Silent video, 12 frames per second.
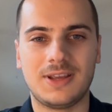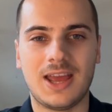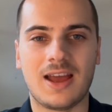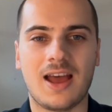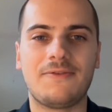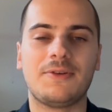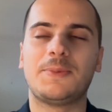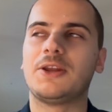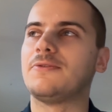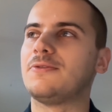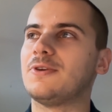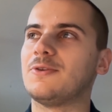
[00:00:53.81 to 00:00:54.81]
have a bit
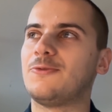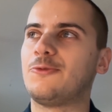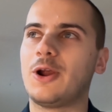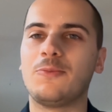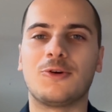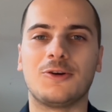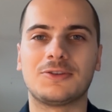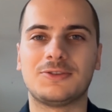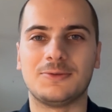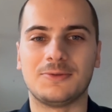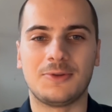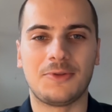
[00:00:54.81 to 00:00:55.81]
of a framework
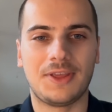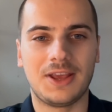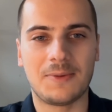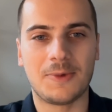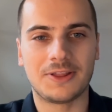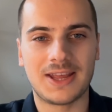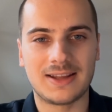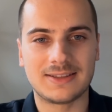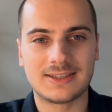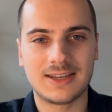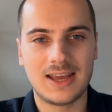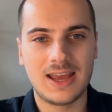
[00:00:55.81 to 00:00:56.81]
to think about
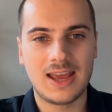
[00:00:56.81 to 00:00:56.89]
that.